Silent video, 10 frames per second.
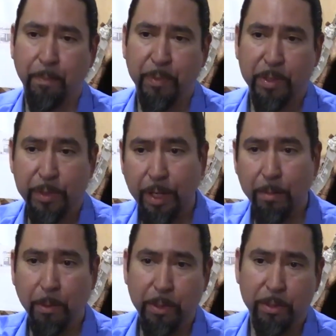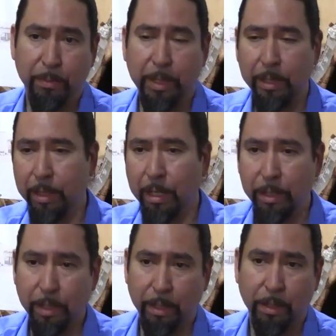Ceremonies are being done
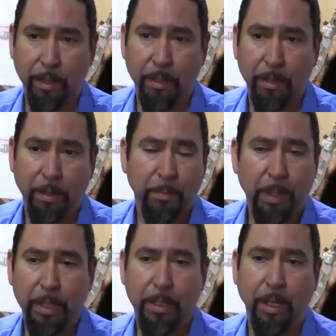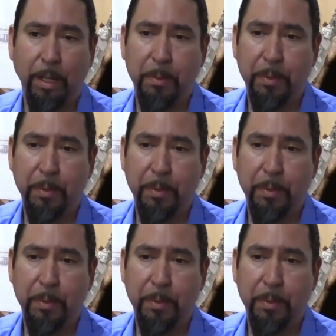here many times.